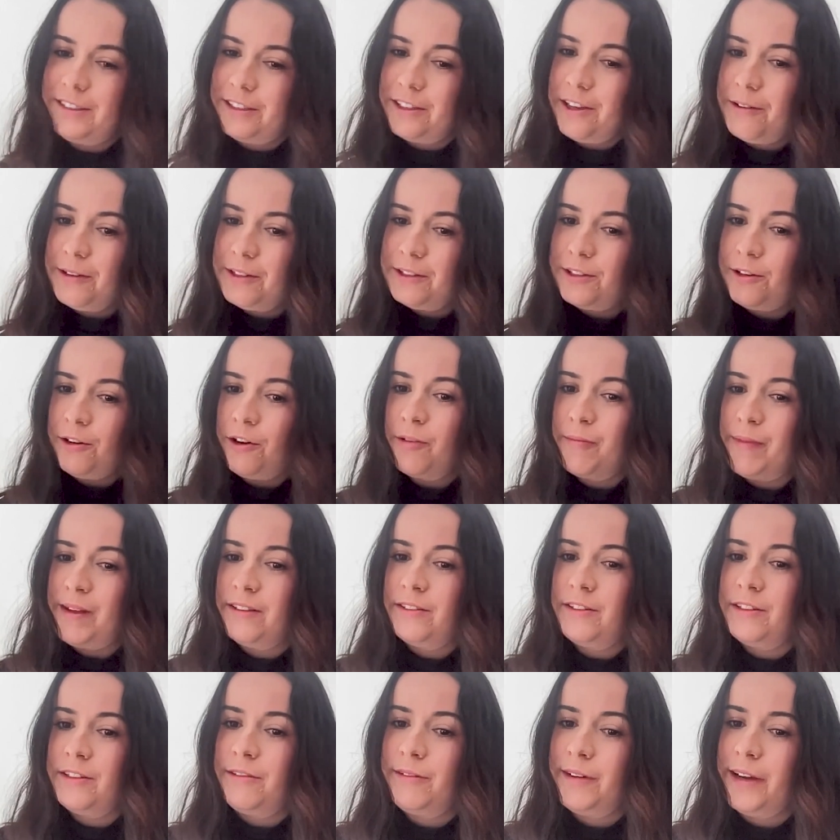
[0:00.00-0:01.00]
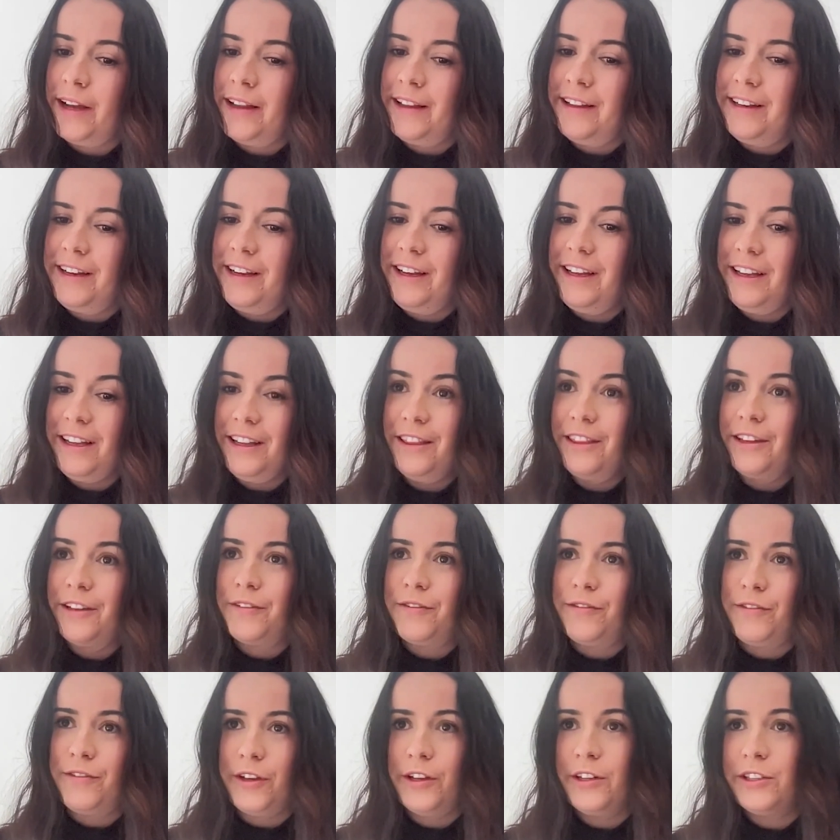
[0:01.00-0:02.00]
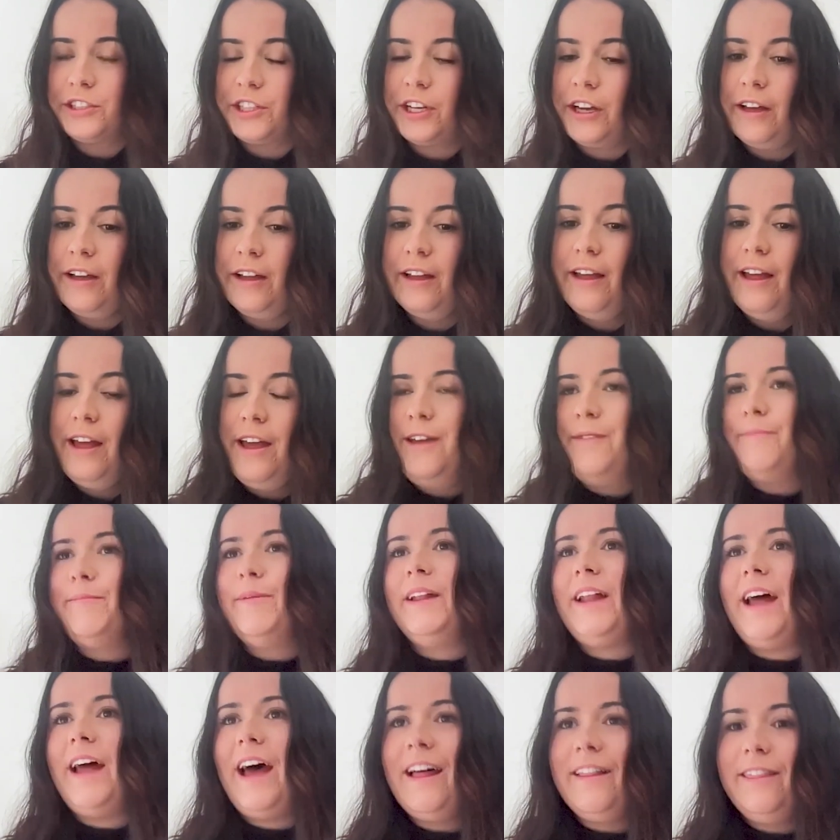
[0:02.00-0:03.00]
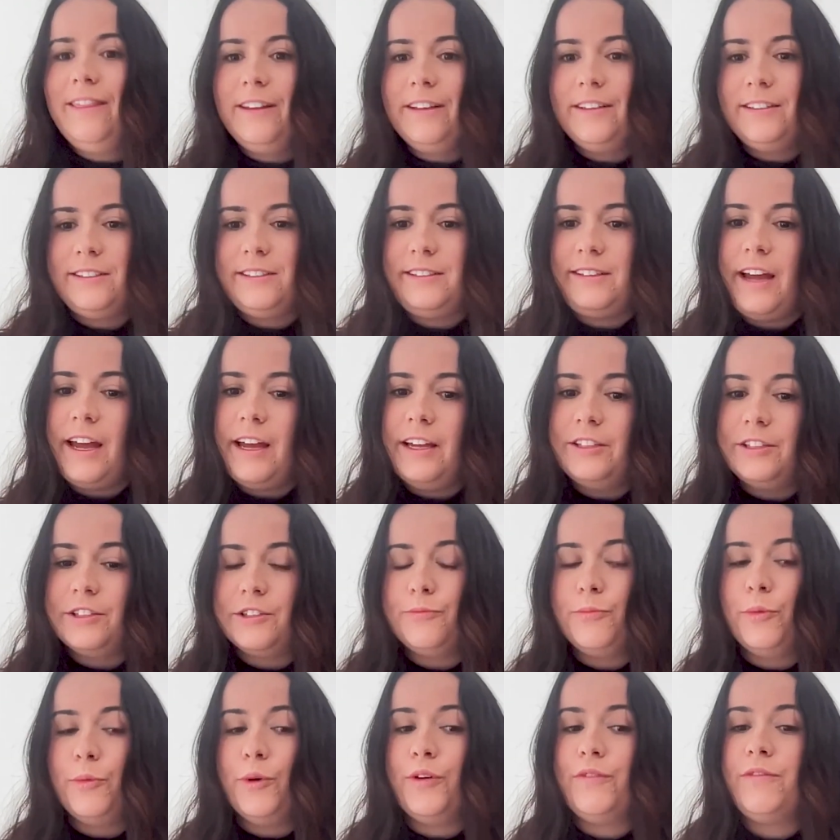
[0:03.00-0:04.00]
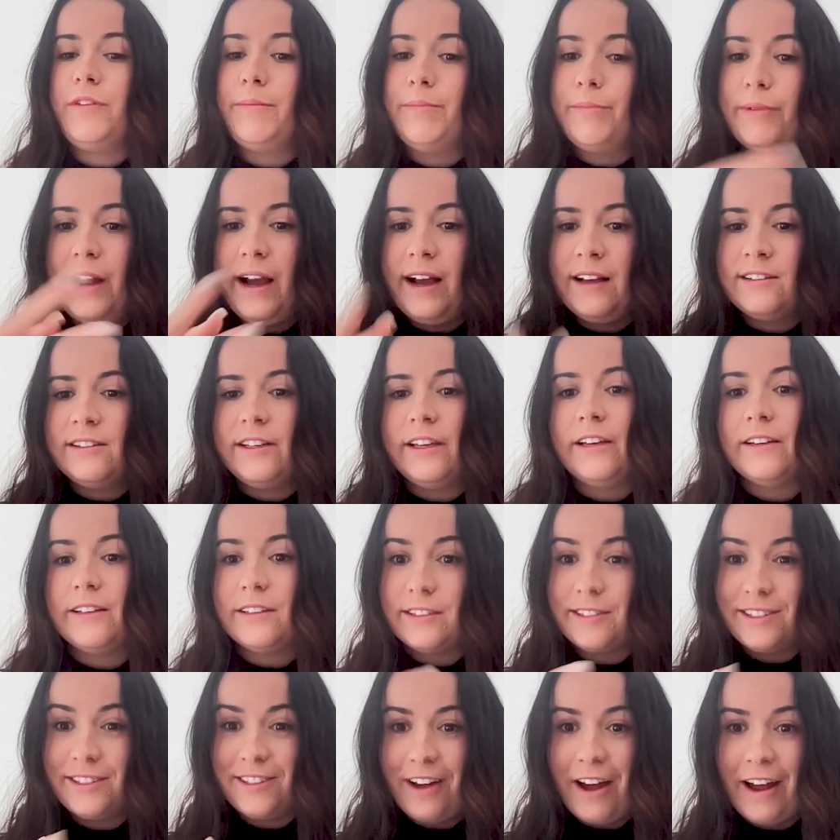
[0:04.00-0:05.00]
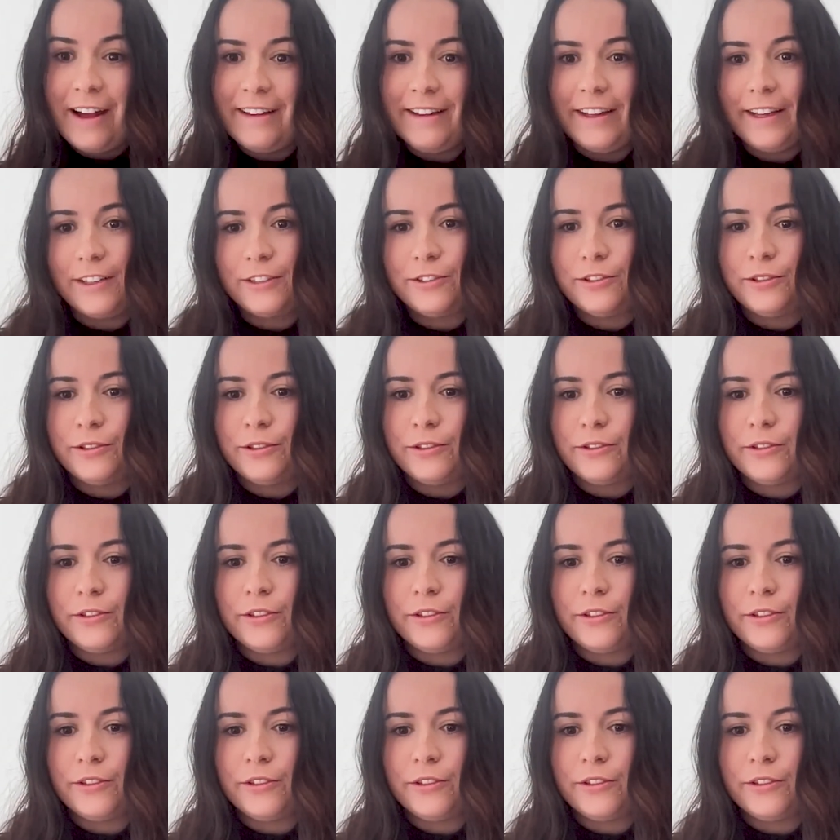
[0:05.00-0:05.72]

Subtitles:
to go into augmented reality in the future, but at this stage, it's more of a browsing and a styling tool.